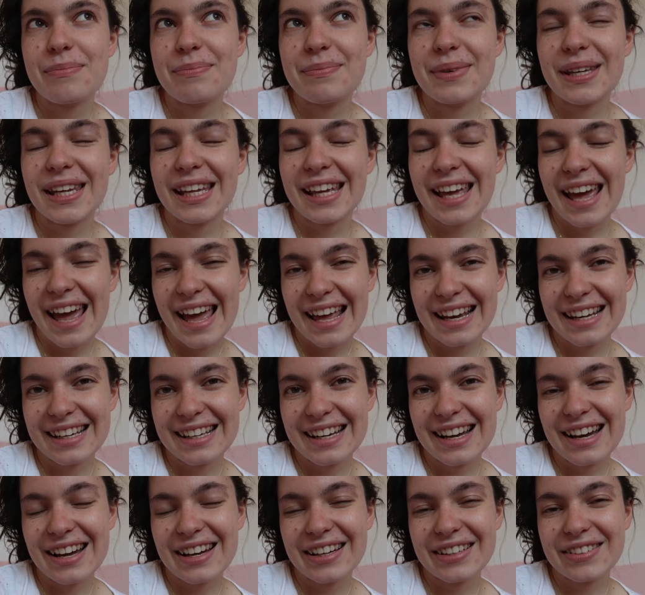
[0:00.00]
But
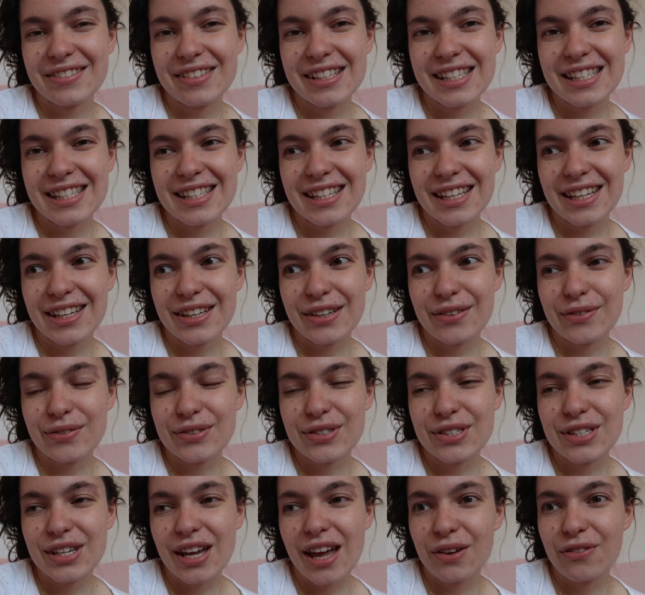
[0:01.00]
again, I
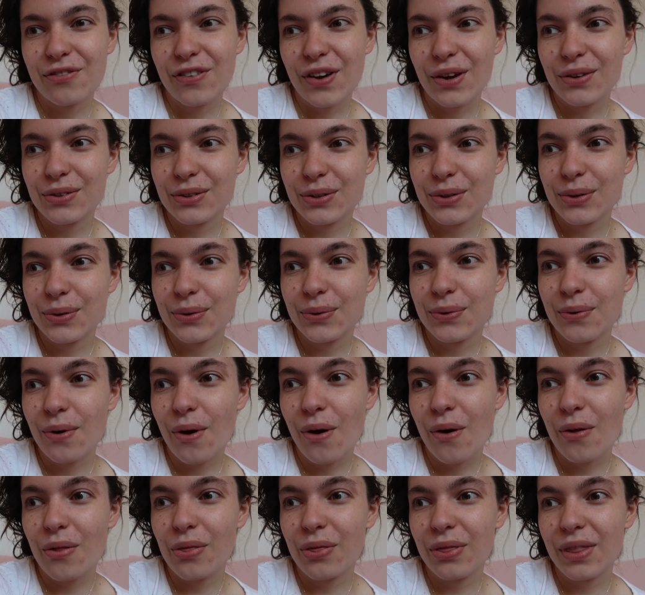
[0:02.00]
received a phone call
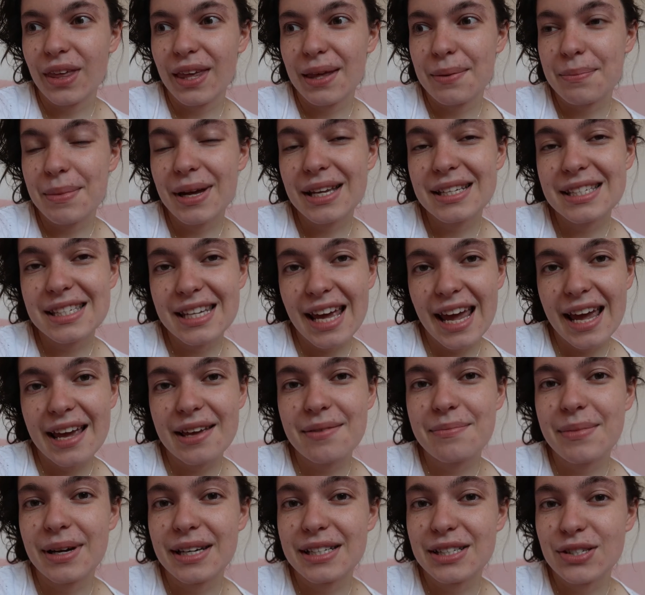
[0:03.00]
on the Monday,
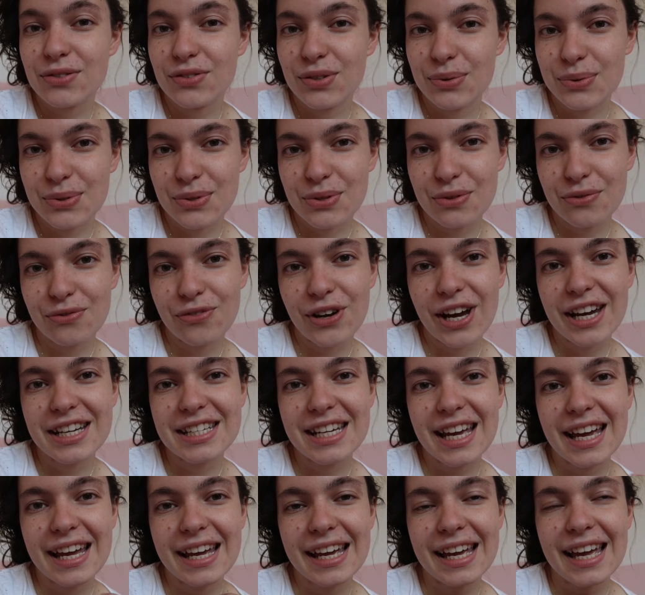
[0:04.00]
my interview was on the
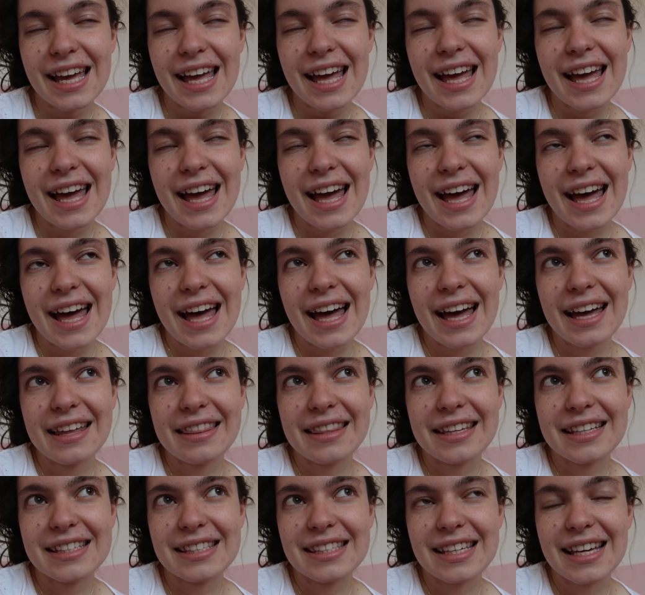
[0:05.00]
Friday, and
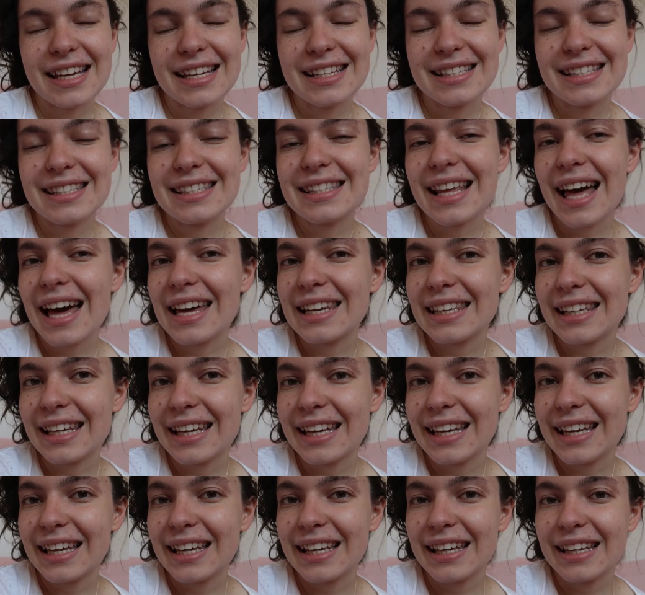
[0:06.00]
they said,
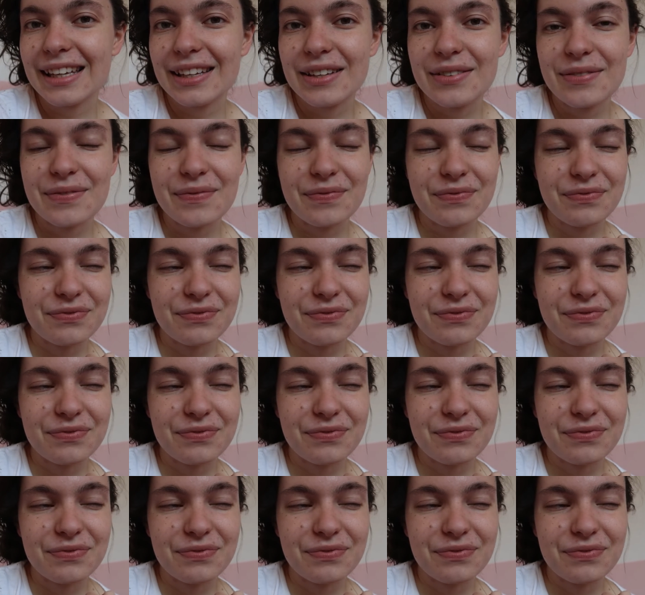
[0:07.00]
sadly,